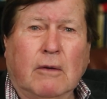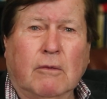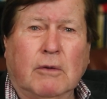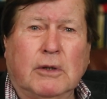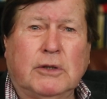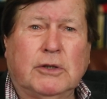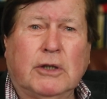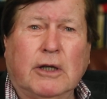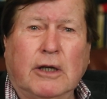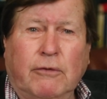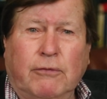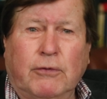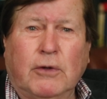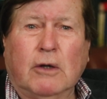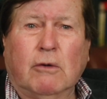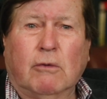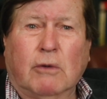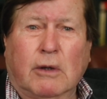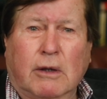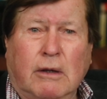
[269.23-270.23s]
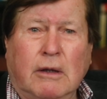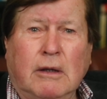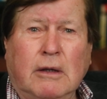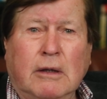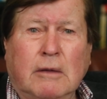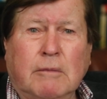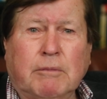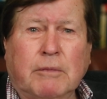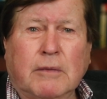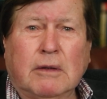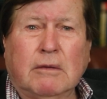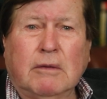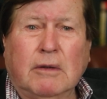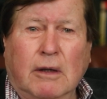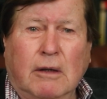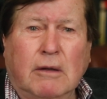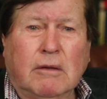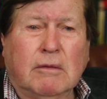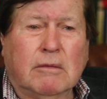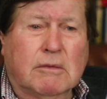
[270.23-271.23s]
which if you were, you
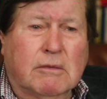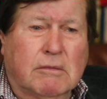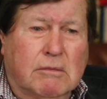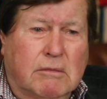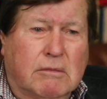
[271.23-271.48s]
know,